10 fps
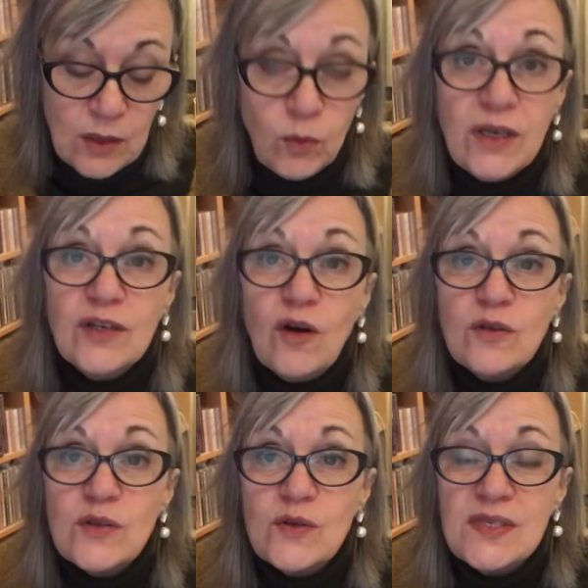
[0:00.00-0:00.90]
We could
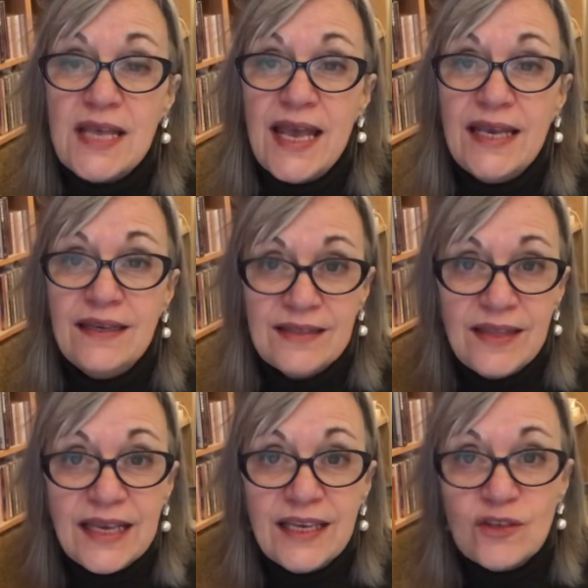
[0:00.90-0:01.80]
also say,
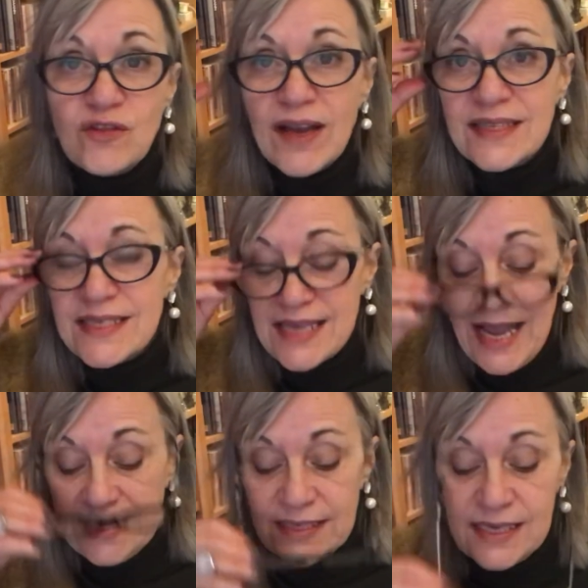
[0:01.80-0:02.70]
thinking
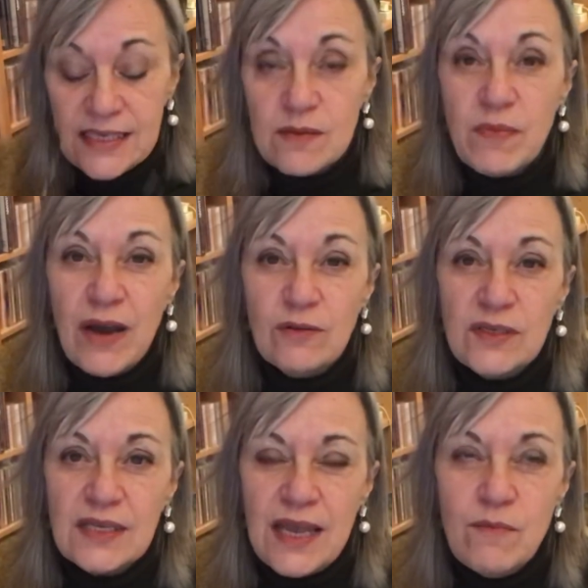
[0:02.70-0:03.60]
transdance, it's
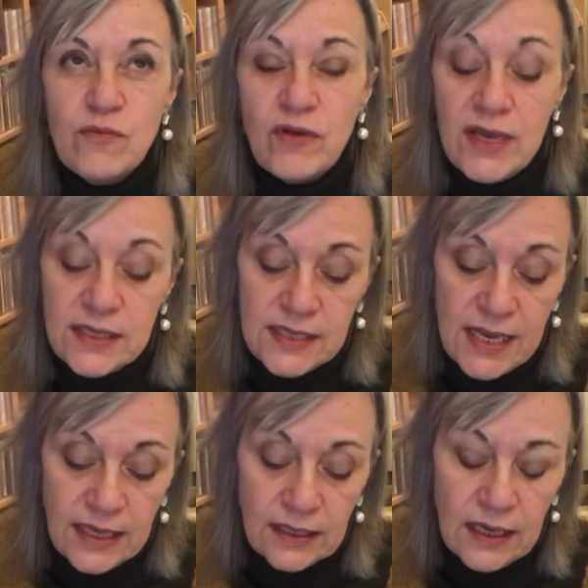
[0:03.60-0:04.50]
about
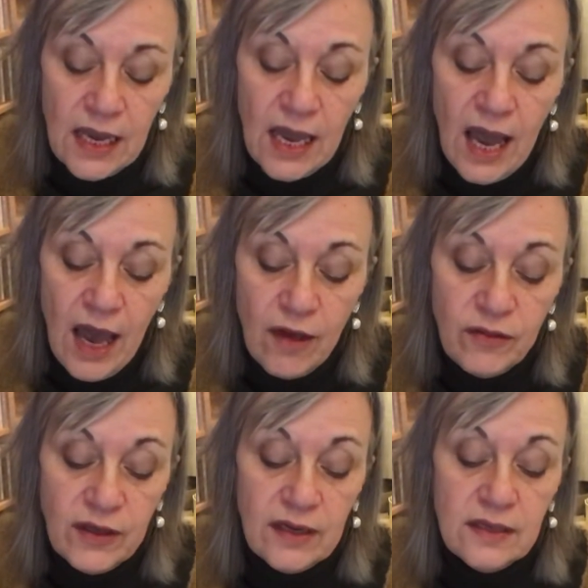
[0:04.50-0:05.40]
embracing
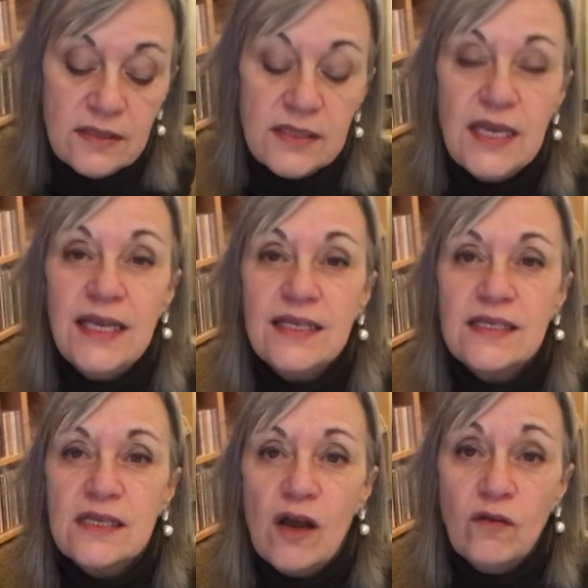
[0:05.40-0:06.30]
other
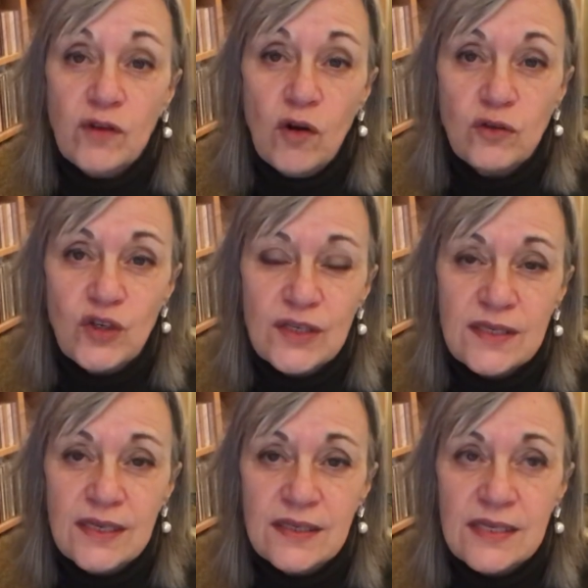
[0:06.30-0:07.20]
states of
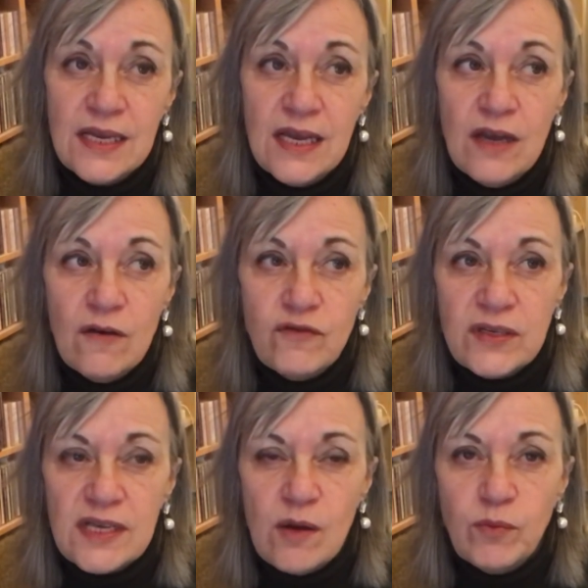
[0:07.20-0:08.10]
consciousness. For
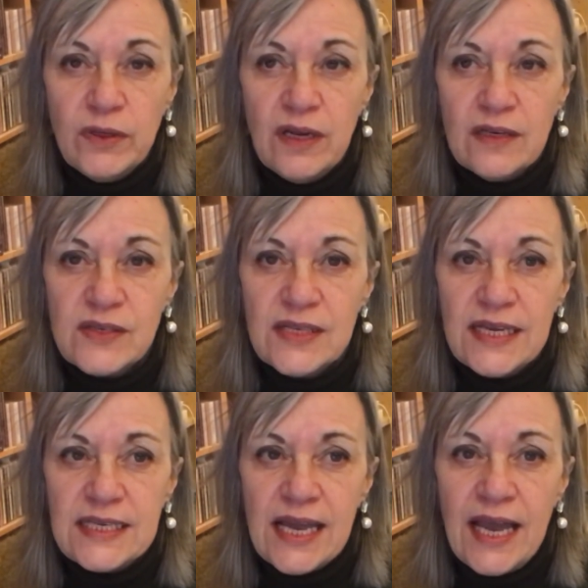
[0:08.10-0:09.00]
example, last
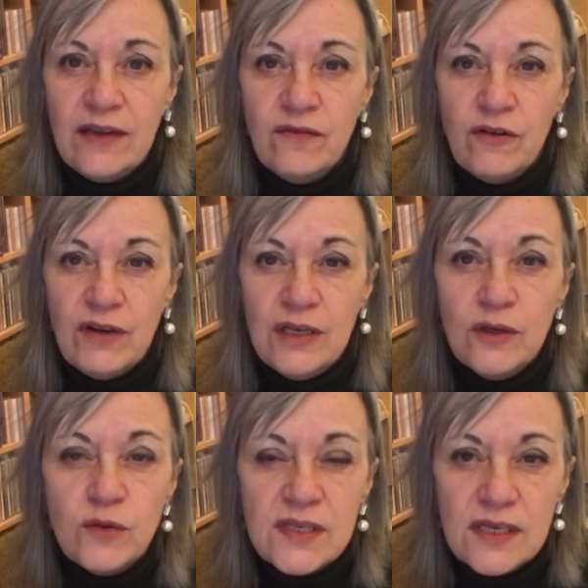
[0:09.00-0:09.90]
night I had a very
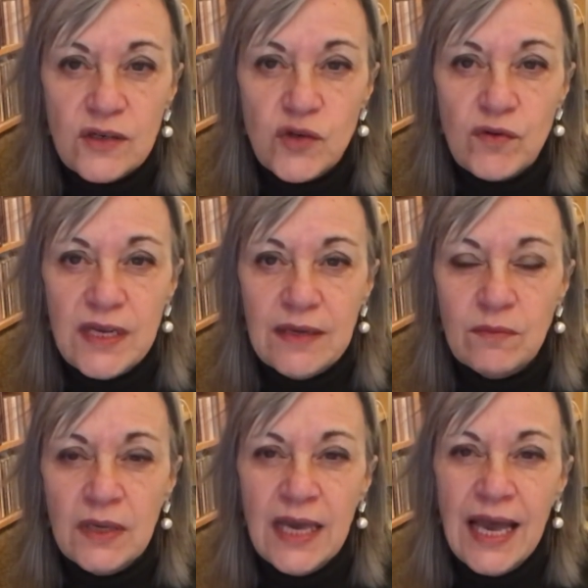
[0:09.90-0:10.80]
lucid
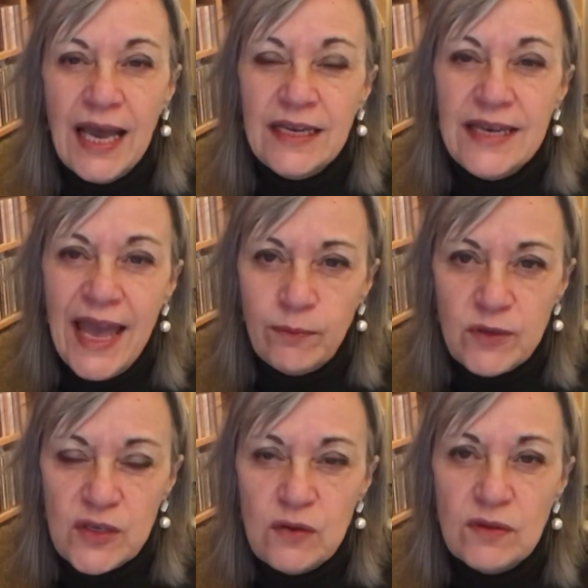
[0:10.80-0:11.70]
dream, and
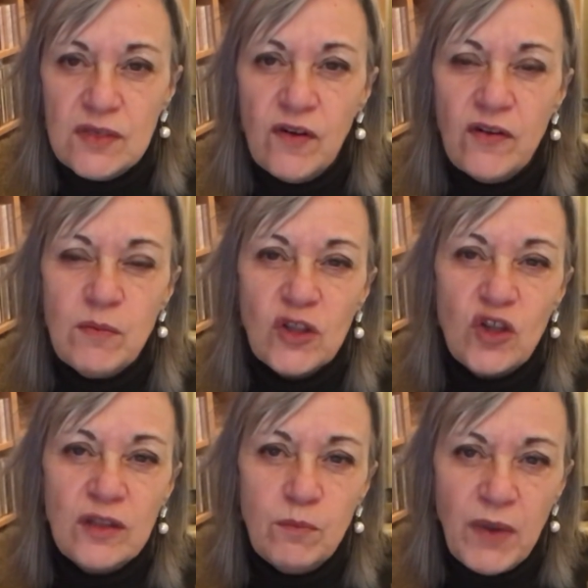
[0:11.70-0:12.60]
Neptune is very much
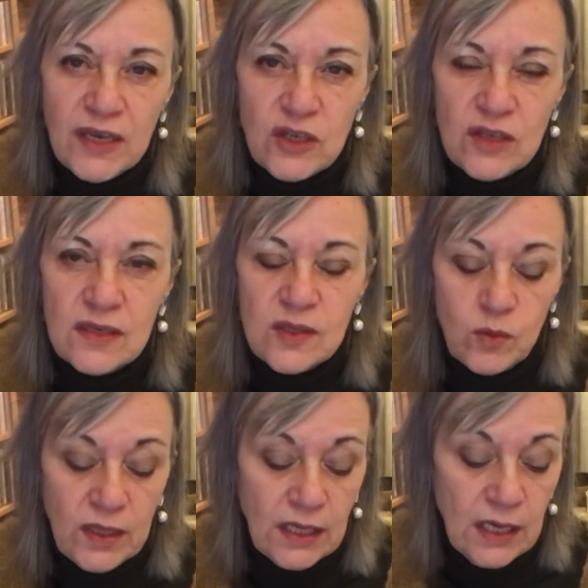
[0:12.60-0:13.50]
in the picture this
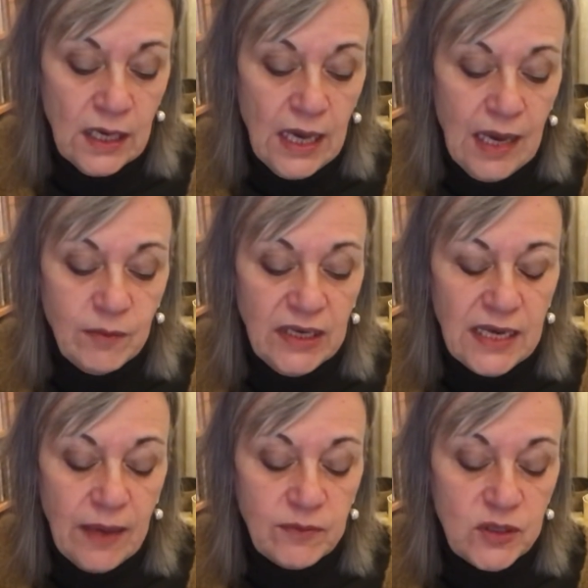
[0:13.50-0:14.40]
week. I mean,
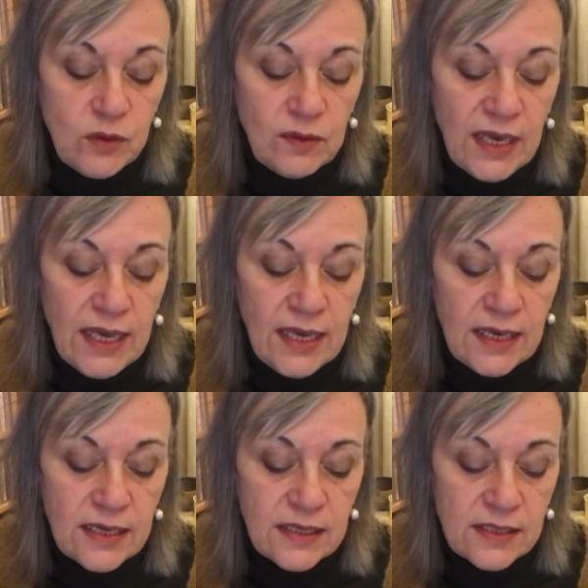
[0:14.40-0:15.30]
Neptune
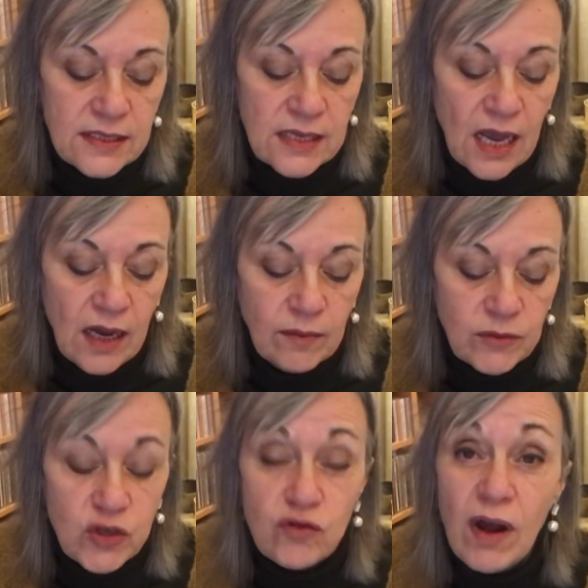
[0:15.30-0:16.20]
is
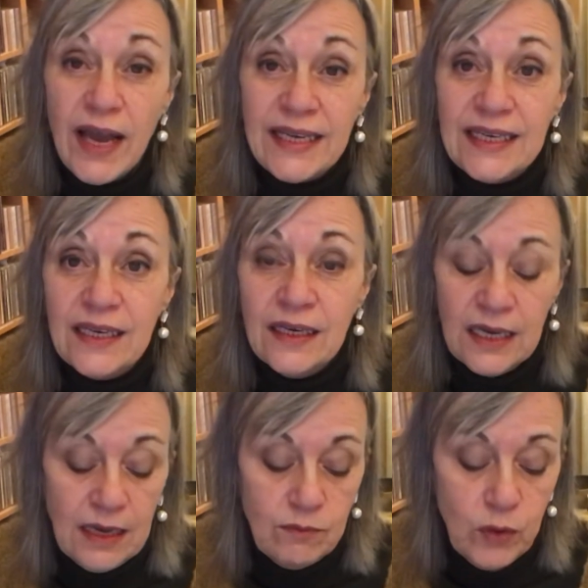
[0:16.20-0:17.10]
trine
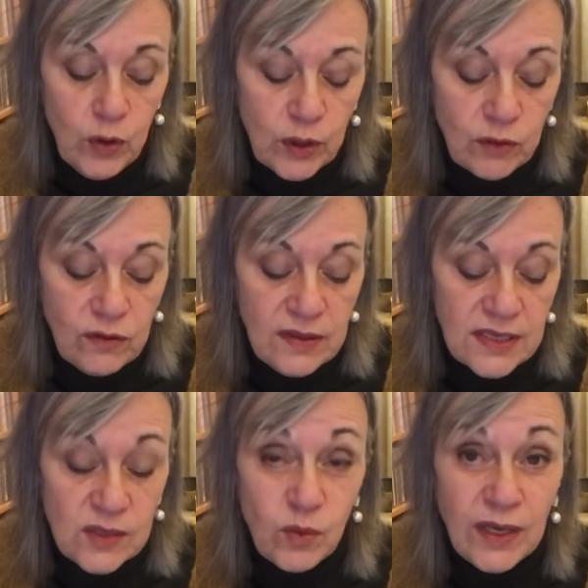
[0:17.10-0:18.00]
Mercury
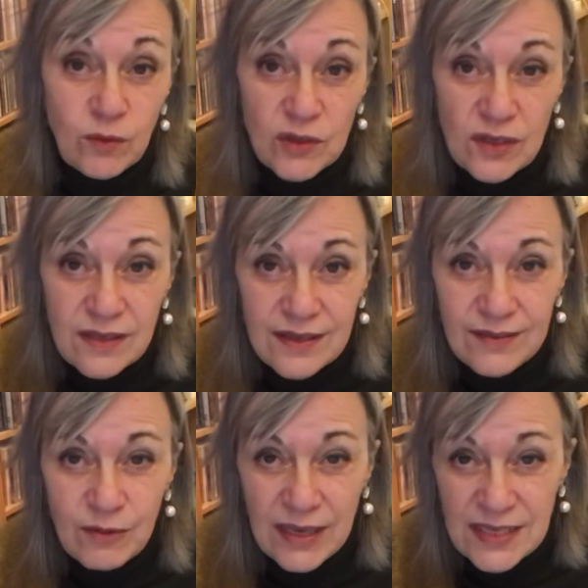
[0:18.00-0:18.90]
this week, which is
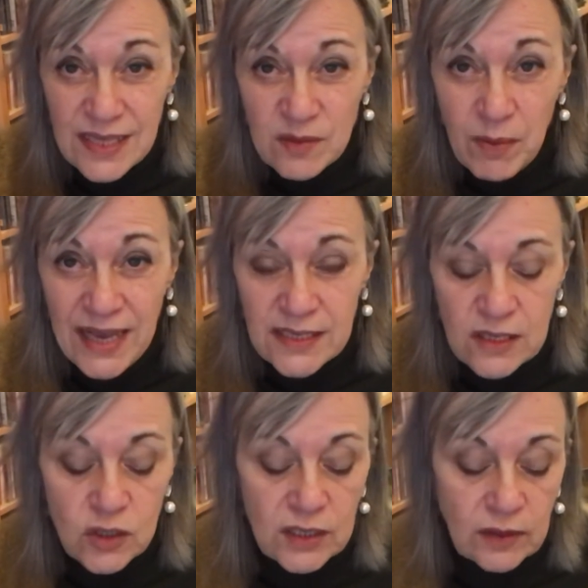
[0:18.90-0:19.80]
has this
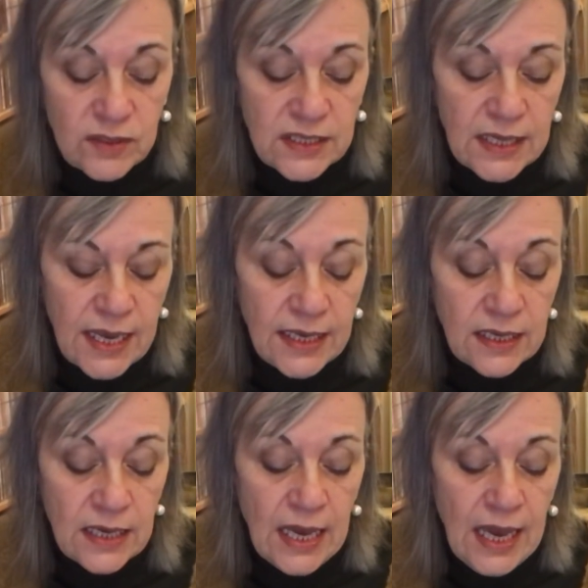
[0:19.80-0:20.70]
passage now today.
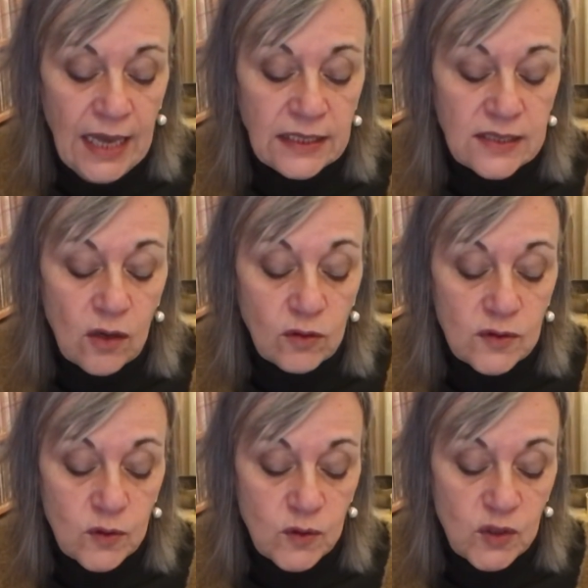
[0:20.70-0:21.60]
And it's
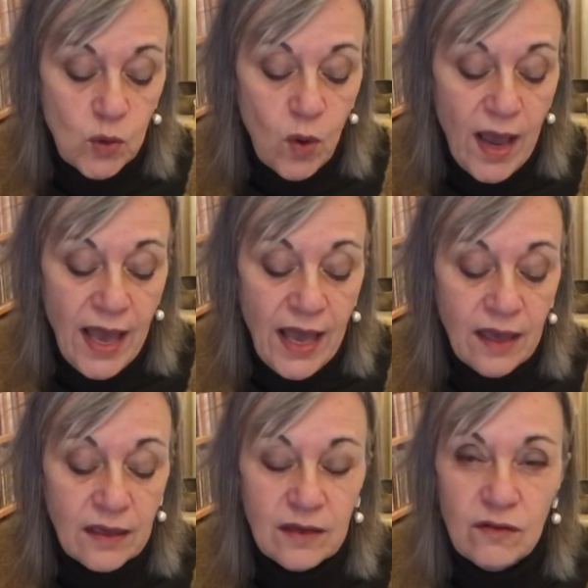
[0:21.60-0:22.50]
also square
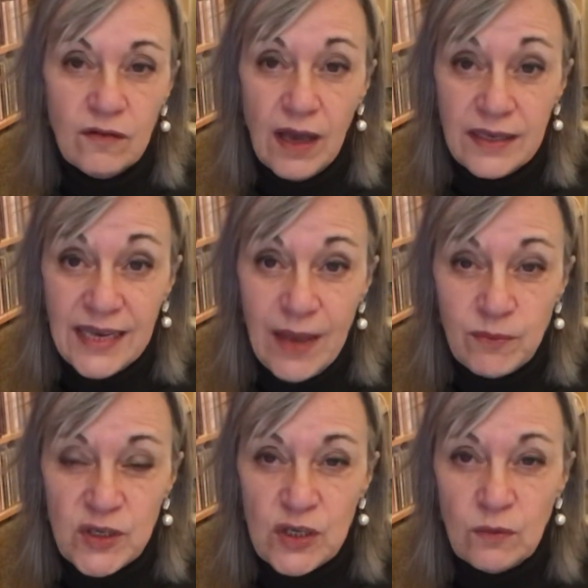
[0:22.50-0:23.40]

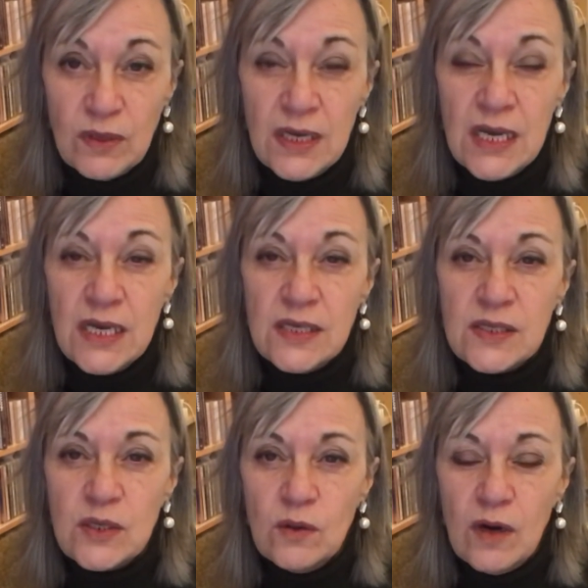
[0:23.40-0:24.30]
Neptune.
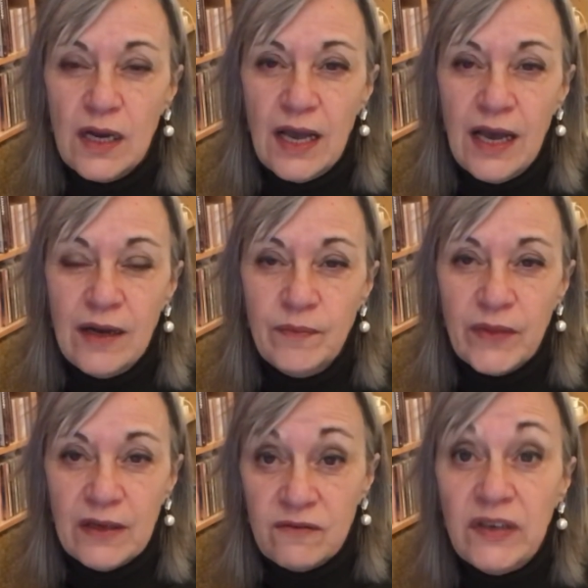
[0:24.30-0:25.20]
So
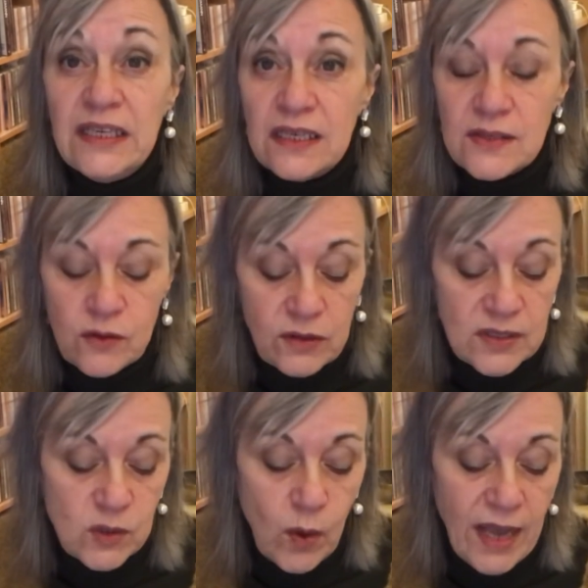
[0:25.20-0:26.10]
Venus, sorry, is
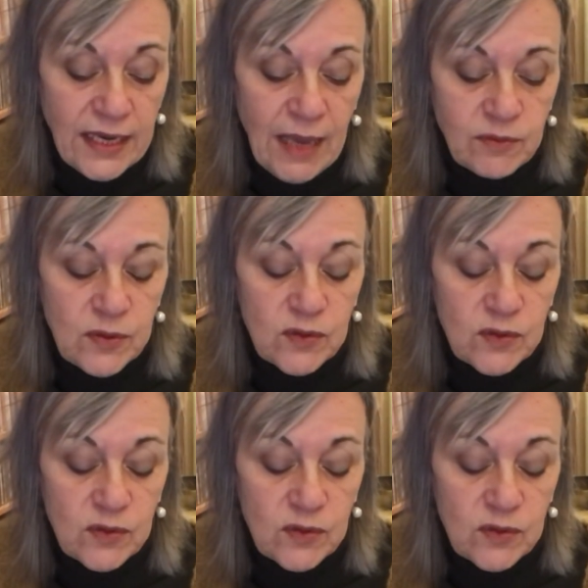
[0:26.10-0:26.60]
square Neptune.